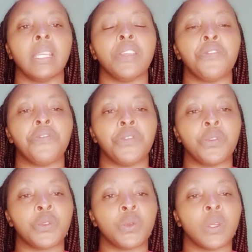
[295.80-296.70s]
if you're
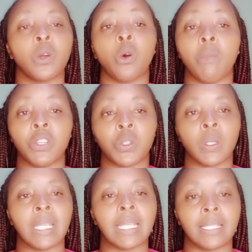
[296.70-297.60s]
doing commercial
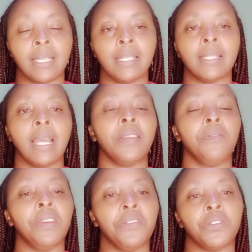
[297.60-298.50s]
nurseries, and
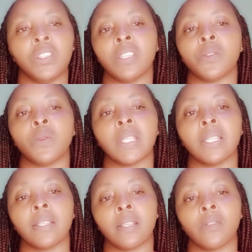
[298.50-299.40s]
even if you're just doing
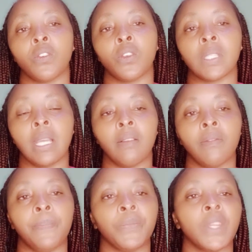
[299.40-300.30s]
nurseries for yourself.
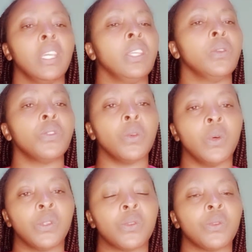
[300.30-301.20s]
you also
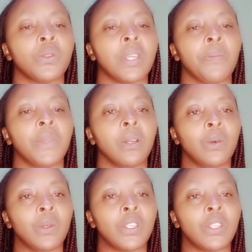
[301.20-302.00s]
want to do something good.